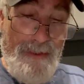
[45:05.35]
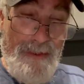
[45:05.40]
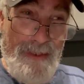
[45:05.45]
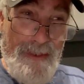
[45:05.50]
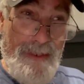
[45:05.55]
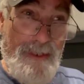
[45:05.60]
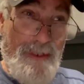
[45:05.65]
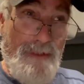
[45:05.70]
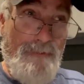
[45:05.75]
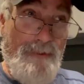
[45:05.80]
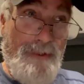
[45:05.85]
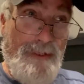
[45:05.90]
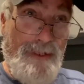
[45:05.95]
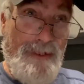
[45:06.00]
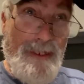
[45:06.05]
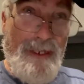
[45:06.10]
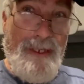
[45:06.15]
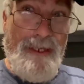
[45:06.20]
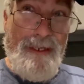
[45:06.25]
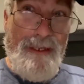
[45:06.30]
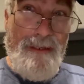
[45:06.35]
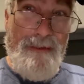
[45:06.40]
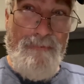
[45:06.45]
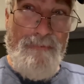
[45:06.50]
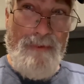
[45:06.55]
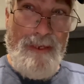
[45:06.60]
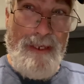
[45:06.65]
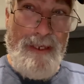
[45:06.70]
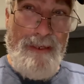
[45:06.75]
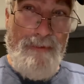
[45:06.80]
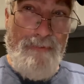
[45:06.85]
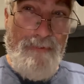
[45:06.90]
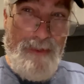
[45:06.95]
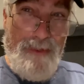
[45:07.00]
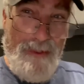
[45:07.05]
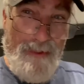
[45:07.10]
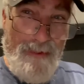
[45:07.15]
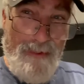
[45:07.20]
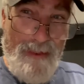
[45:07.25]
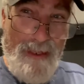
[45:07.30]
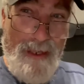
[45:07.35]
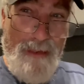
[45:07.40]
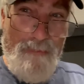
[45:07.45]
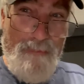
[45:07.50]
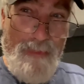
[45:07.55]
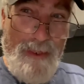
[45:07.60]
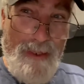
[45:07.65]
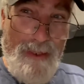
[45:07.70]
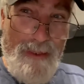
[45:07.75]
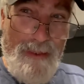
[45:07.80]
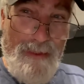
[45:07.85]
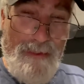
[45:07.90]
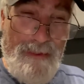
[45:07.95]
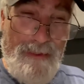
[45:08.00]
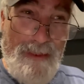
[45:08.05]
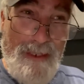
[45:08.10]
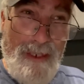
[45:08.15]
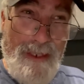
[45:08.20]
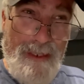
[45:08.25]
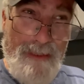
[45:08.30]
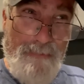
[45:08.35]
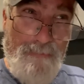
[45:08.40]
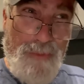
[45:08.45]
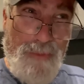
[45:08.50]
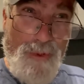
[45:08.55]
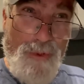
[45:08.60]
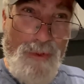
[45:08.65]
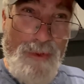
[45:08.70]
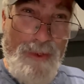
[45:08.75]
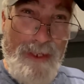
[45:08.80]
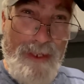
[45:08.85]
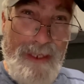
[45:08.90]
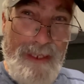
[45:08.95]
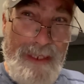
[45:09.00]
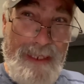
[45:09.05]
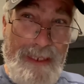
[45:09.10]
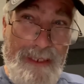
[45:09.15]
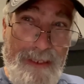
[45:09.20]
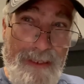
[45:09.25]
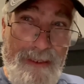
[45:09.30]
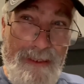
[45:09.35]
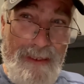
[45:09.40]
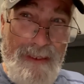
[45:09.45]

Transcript: deal with Knight in a way where I'm a, uh, an employee,